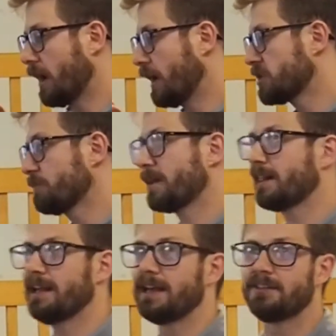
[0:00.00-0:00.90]
I should be
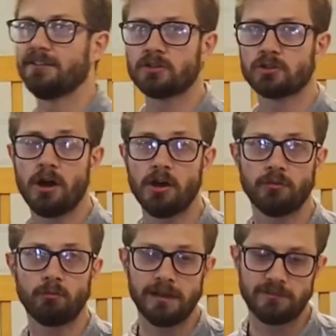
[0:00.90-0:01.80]
clear that the trial
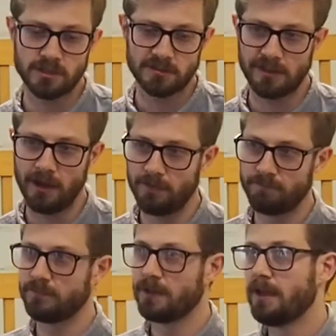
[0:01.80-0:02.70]
that we've just done